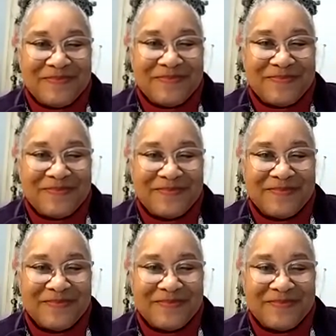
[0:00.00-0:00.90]

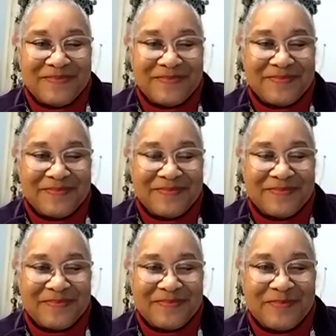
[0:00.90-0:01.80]

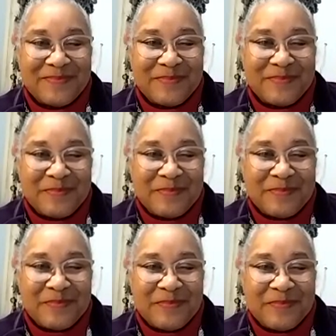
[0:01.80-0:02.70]

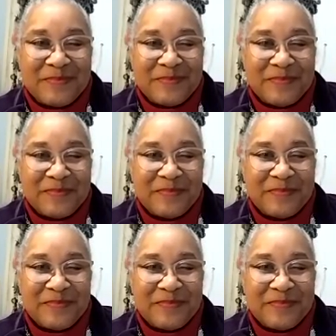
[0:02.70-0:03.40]
(silent)